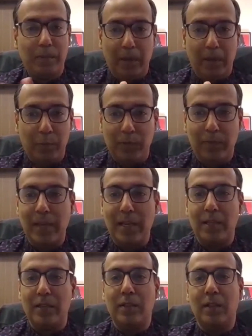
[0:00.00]
it was
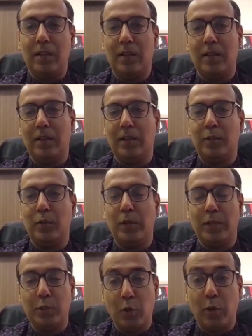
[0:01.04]
very,
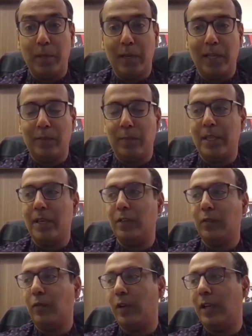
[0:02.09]
enjoyable
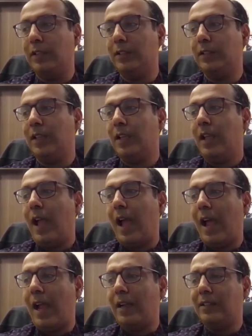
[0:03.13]
experience for us.
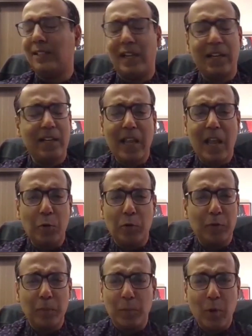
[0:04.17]
And suddenly, out
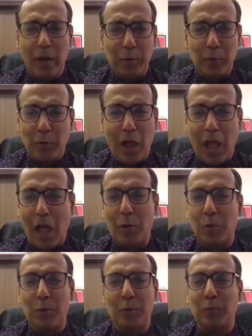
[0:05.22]
of the blue, I don't
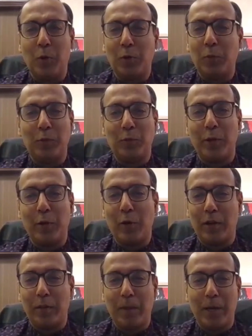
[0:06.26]
know what was going
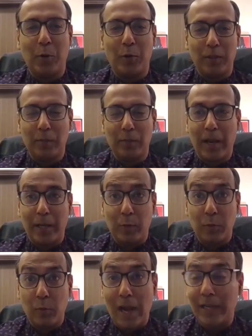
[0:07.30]
on in my daughter's mind,
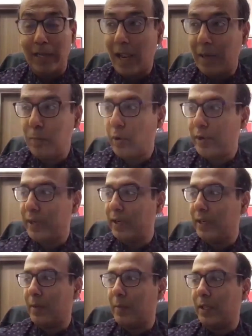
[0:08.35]
who at that point in
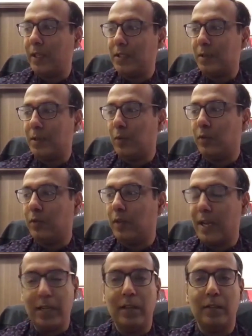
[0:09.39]
time, I think she was
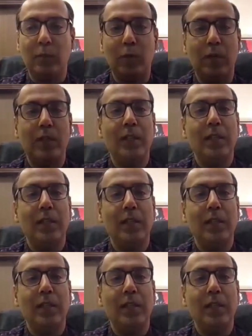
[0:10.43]
8 years old.